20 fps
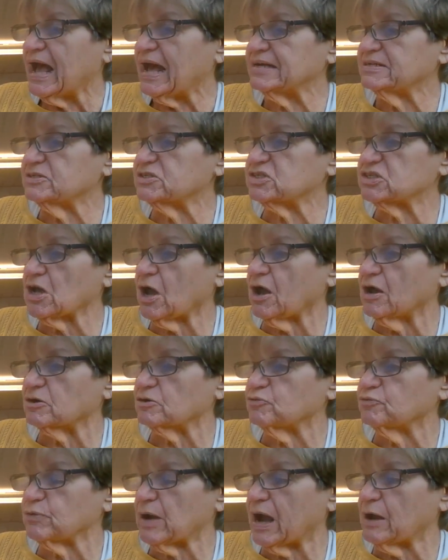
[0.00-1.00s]
and saw a
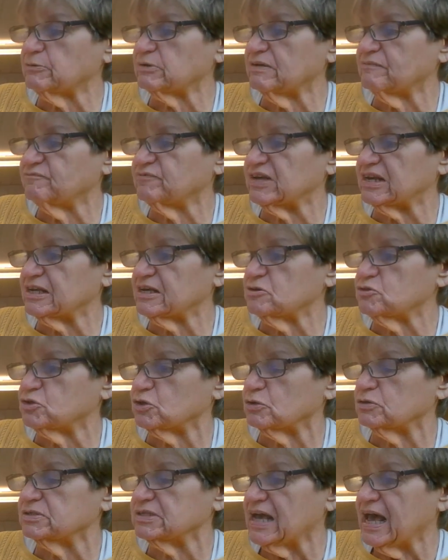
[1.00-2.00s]
crowd of
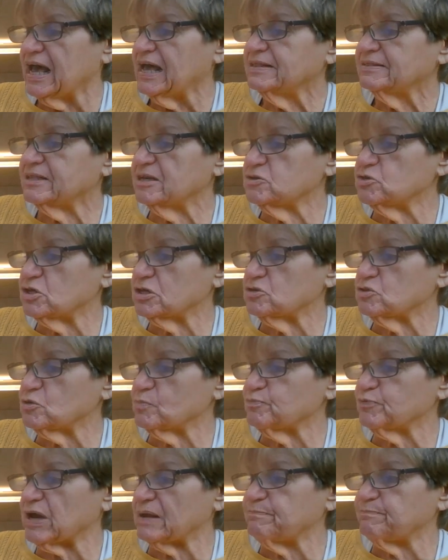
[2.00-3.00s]
villagers. The
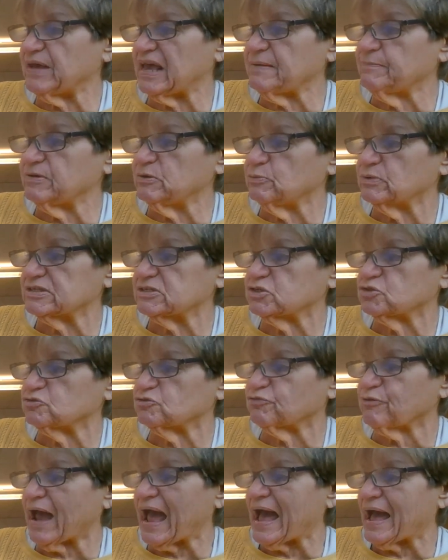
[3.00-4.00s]
gingerbread baby was
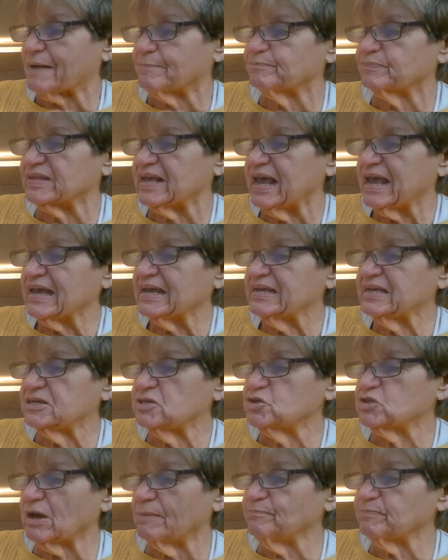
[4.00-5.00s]
trapped. He
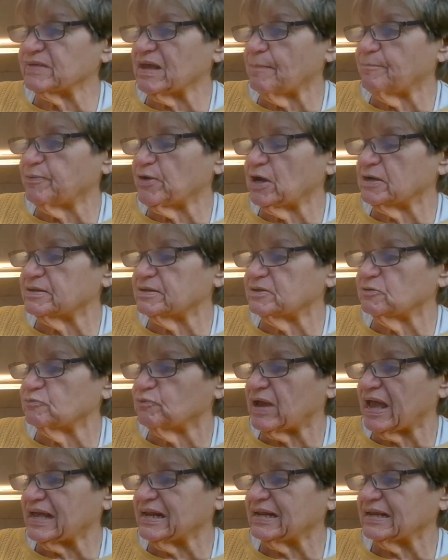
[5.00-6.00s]
jumped up onto the
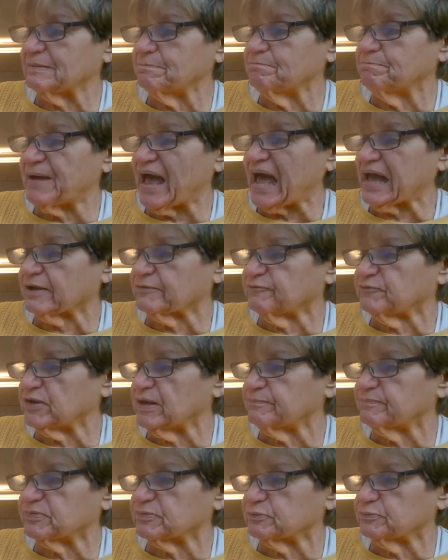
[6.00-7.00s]
railing,
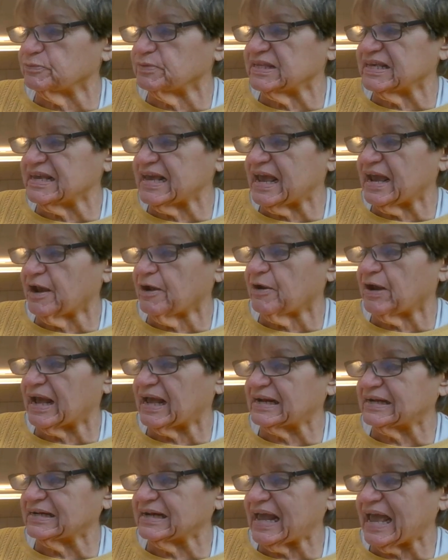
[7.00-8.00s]
backflipped through the air,
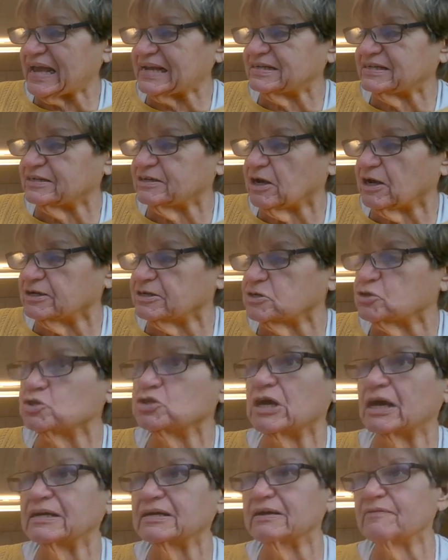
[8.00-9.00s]
and landed on a
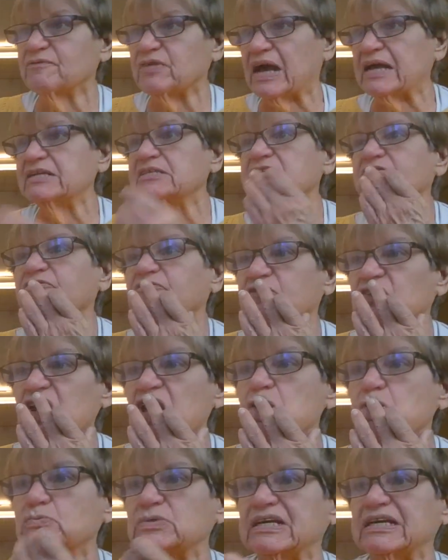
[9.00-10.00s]
chunk of ice
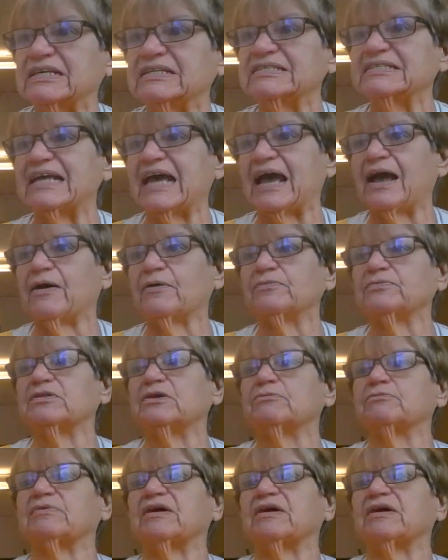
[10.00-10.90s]
floating down the